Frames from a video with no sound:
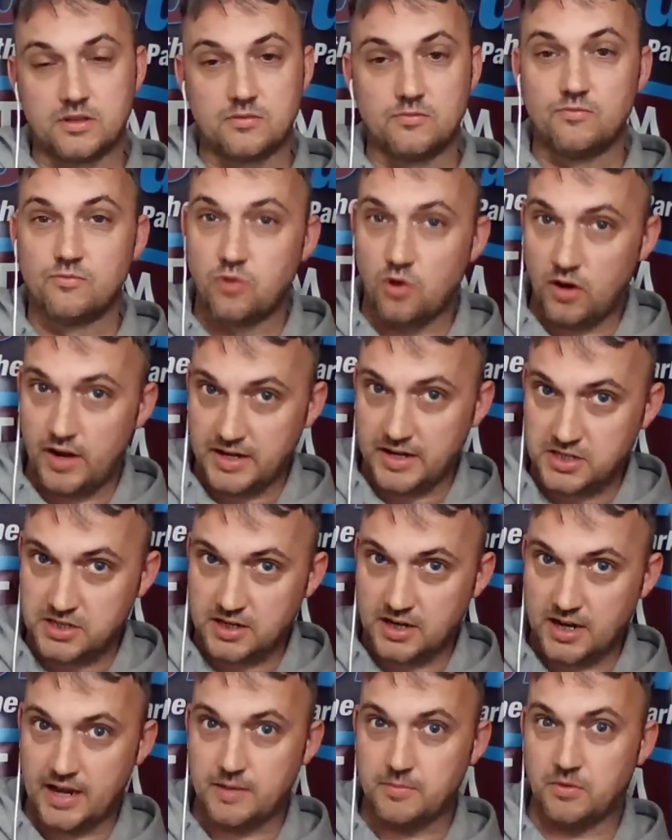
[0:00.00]
Rice
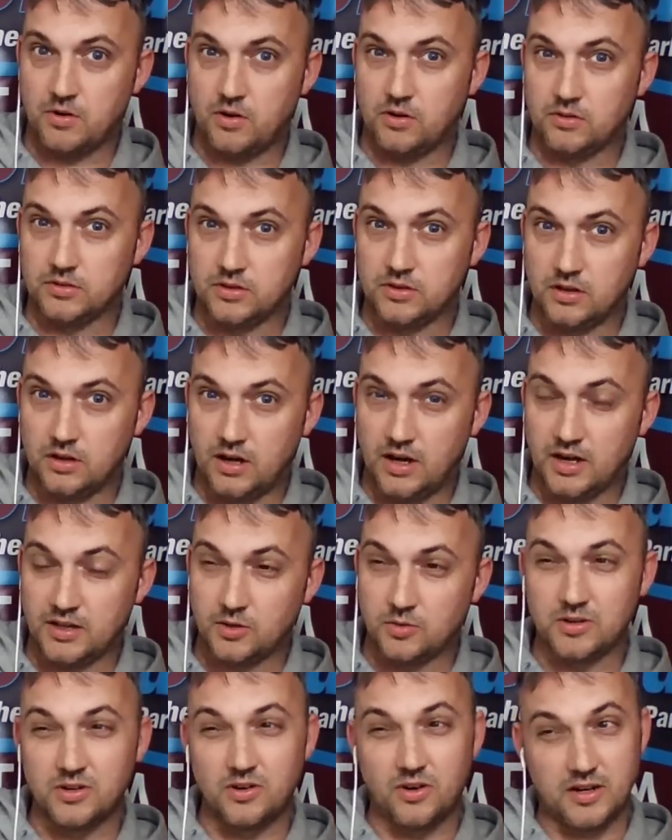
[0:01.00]
came on, I
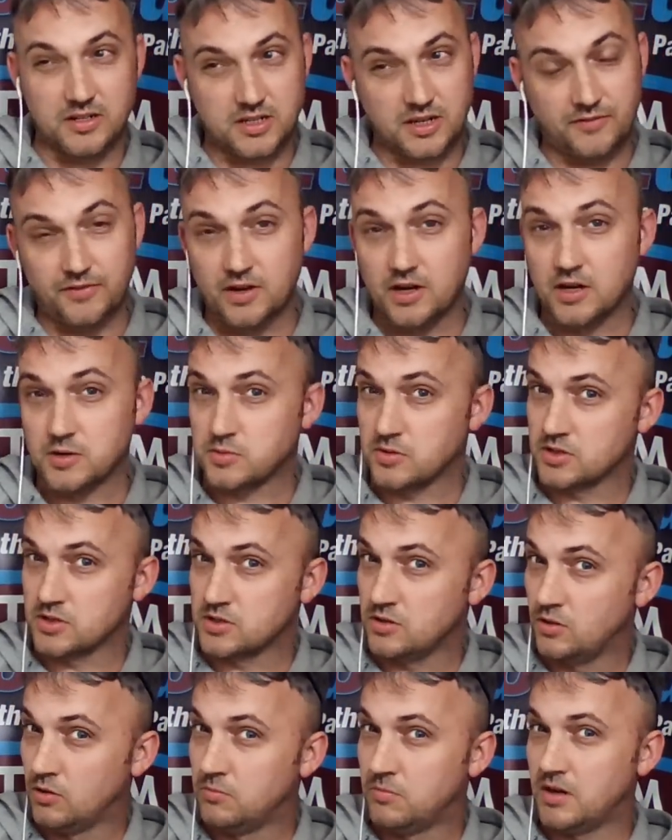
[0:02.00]
thought 91st was
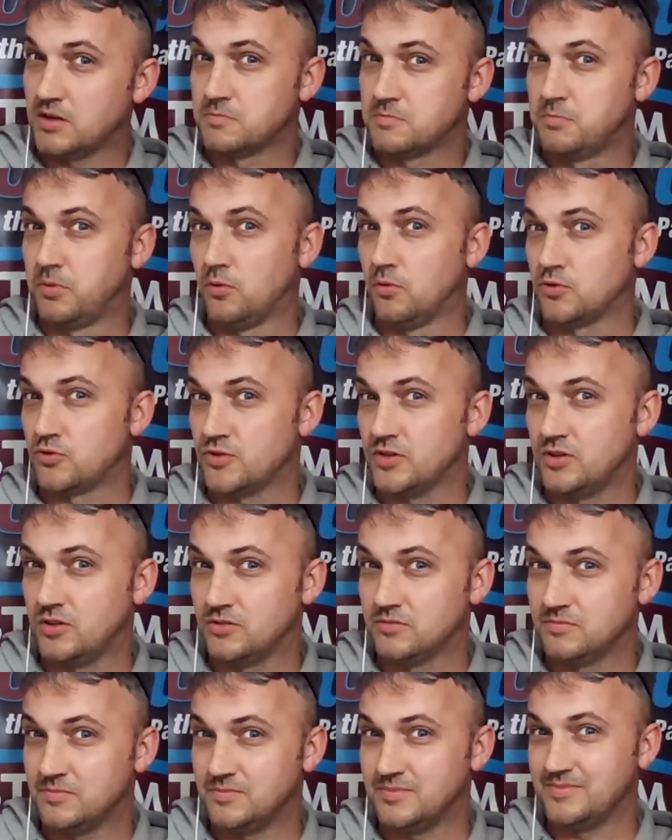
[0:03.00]
almost bordering
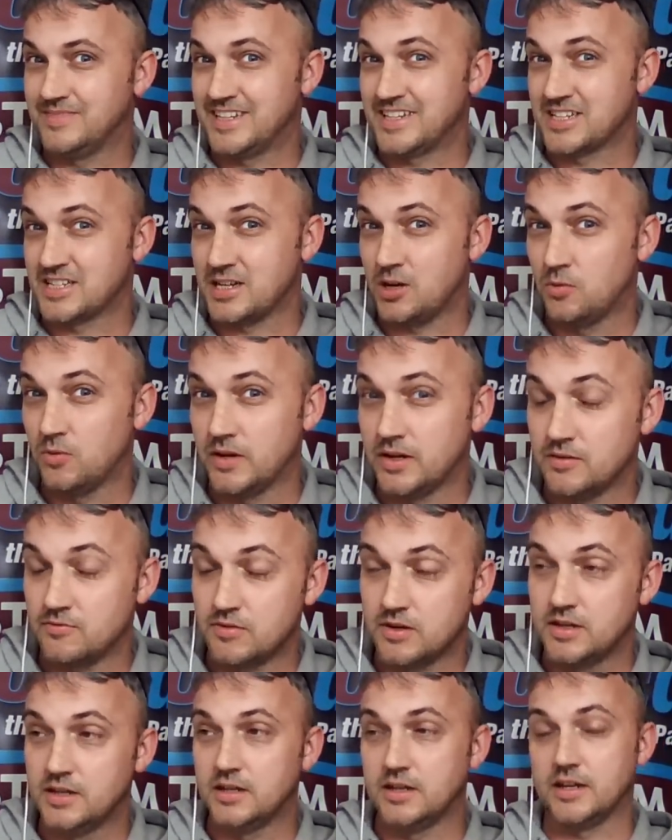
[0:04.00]
on insulting,
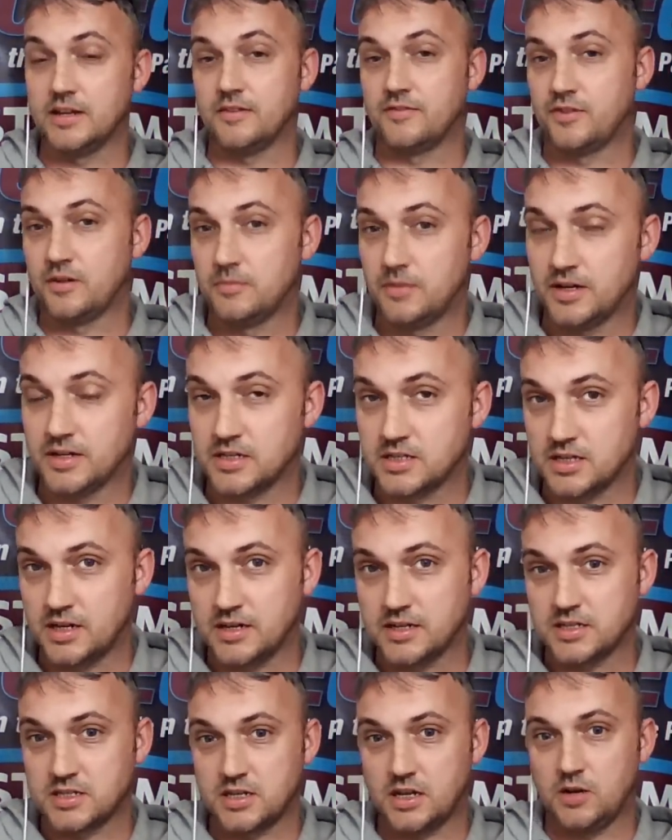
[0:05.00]
really, if I may say
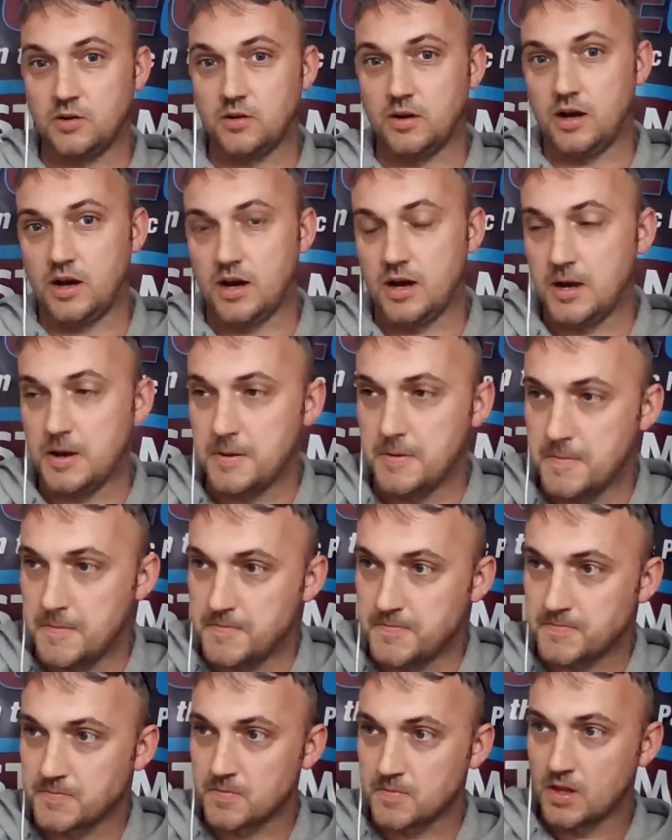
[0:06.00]
so.
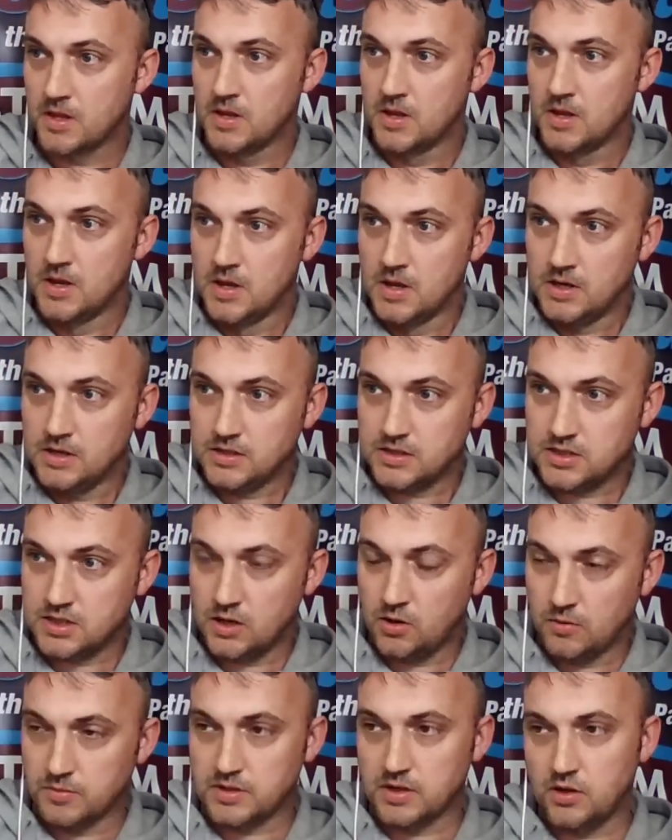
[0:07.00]
So
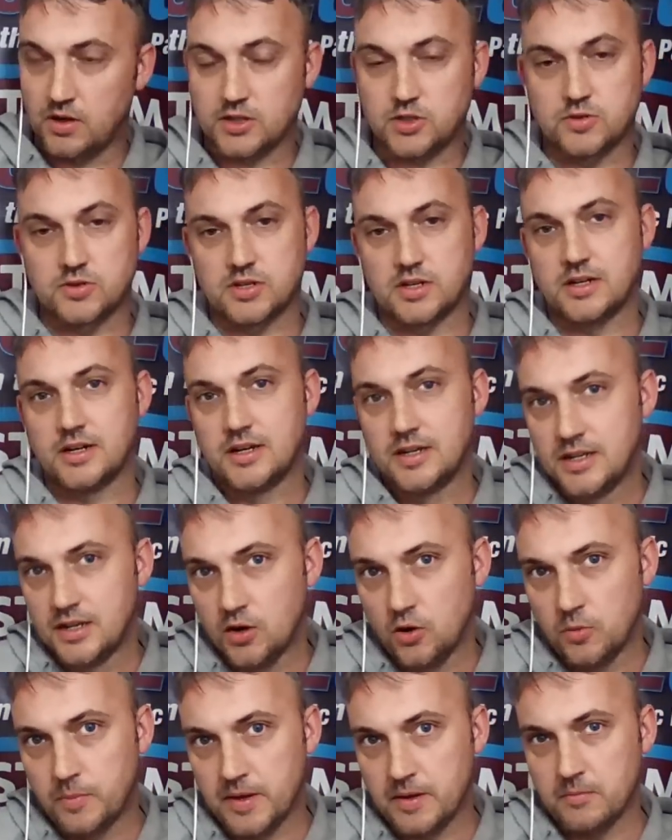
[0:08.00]
I would have liked to have seen a
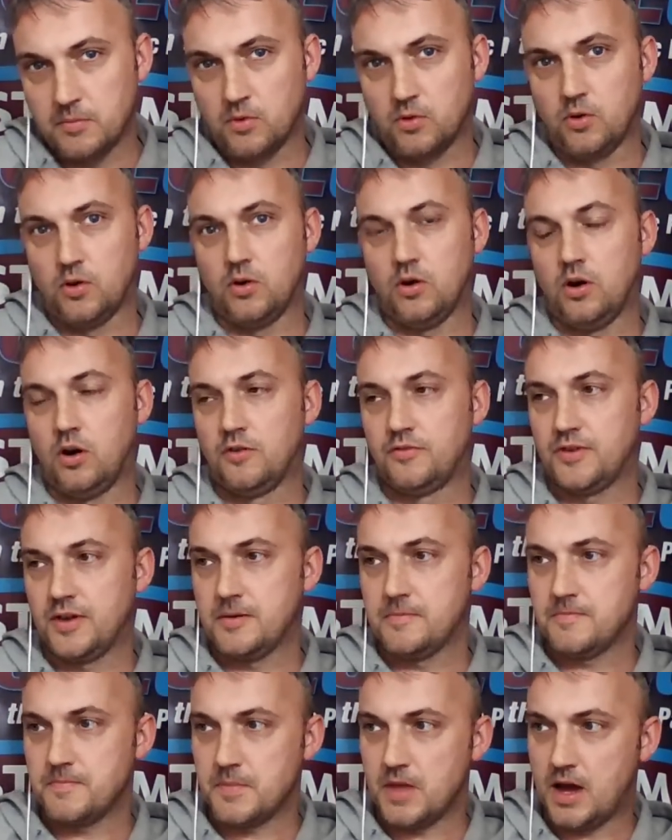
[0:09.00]
little bit more of
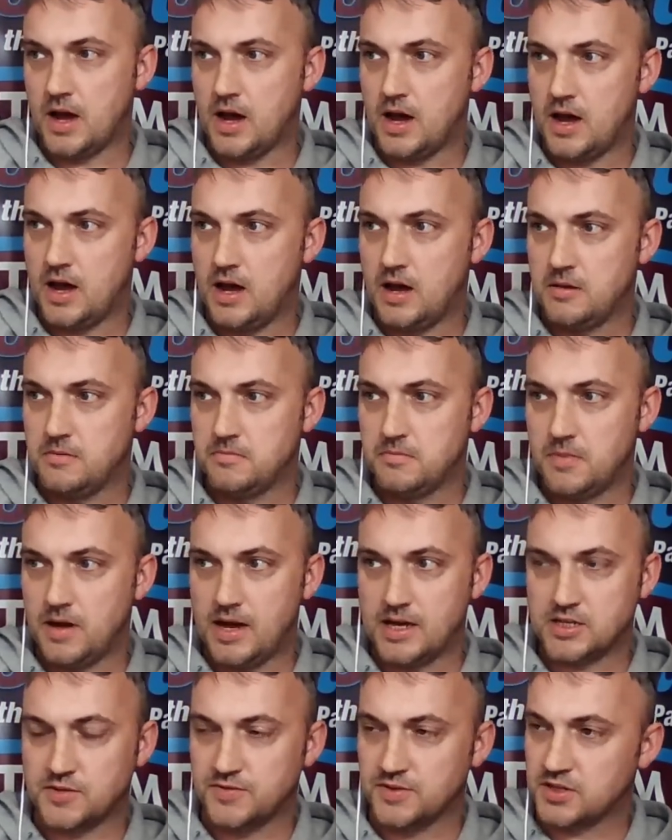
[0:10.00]
him.
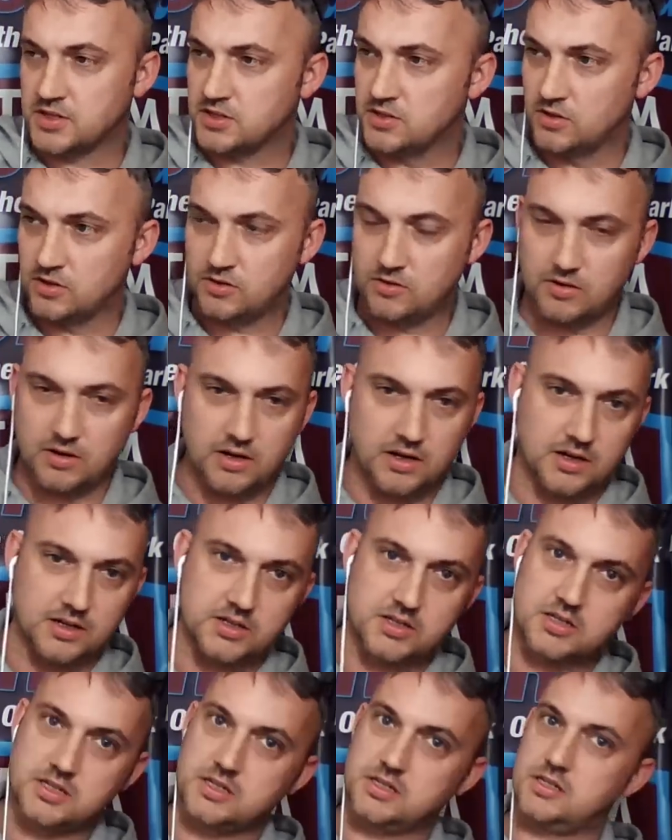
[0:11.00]
As for
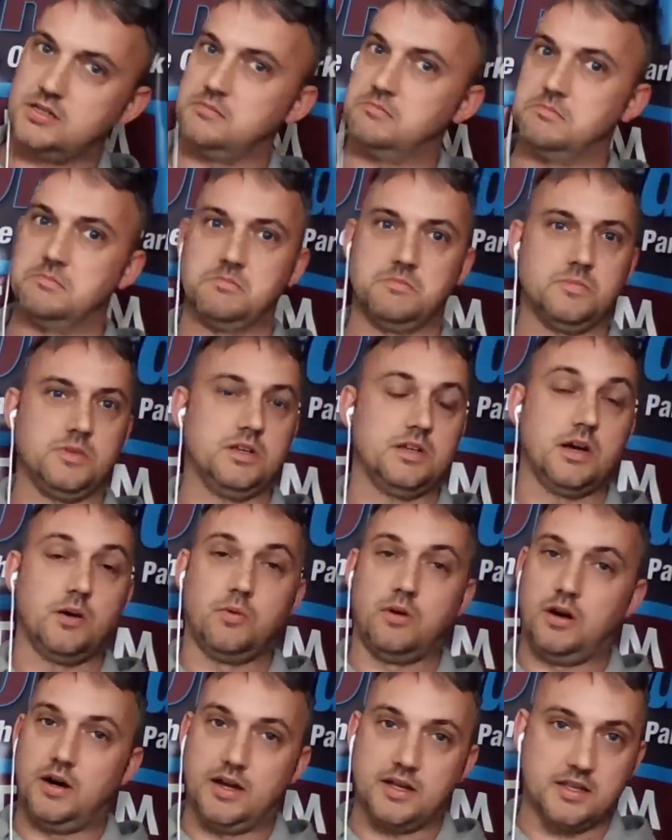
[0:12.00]
Snodgrass, you know
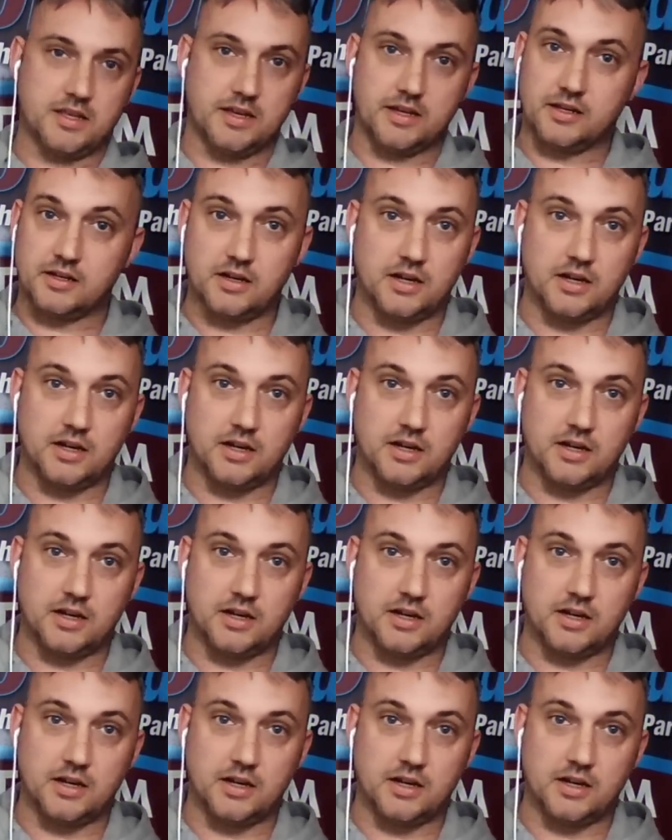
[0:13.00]
what I think?